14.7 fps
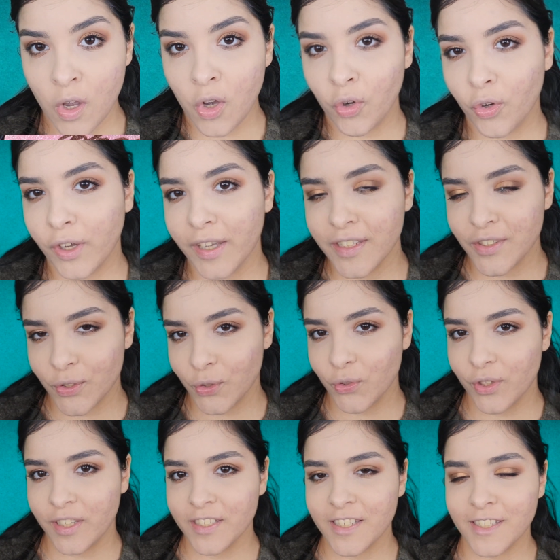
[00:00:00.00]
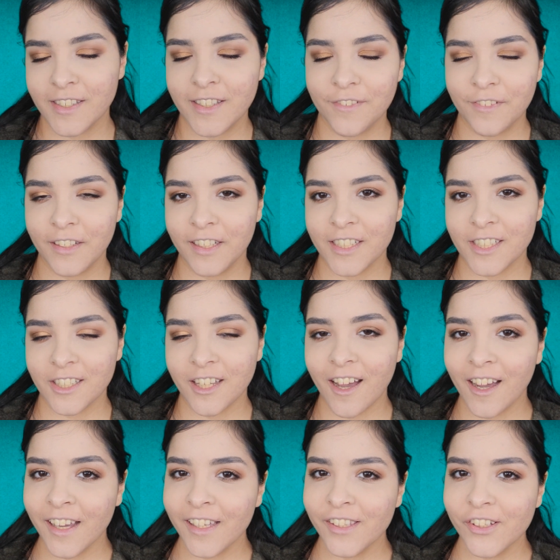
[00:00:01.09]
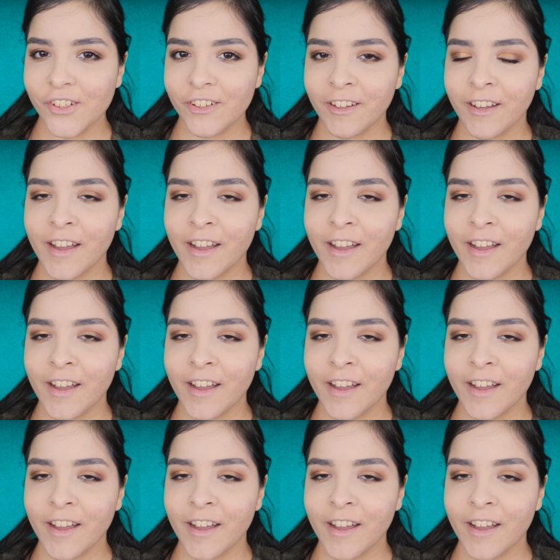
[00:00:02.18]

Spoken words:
Okay, so this is the finished eye look.